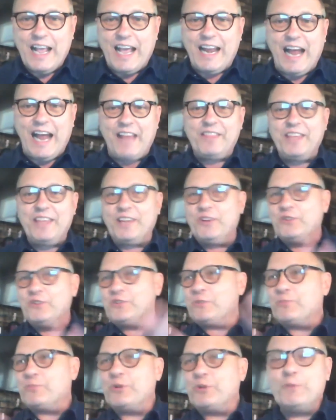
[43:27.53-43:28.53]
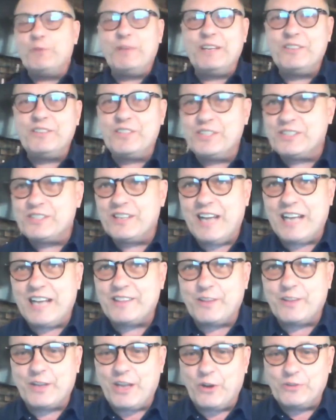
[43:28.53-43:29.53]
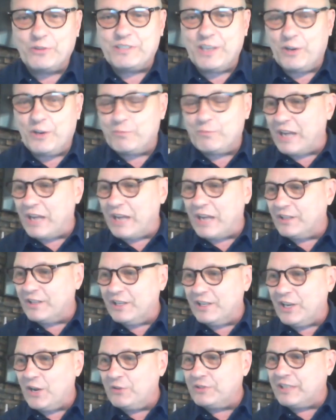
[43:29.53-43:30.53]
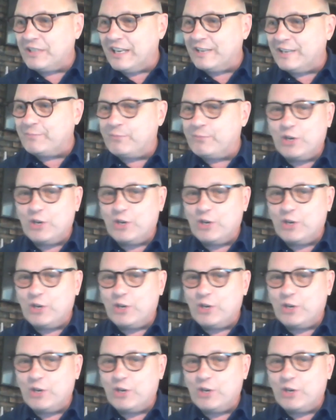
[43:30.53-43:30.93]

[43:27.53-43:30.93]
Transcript: And I think you should put them in, just like the Hotel Monteleone did,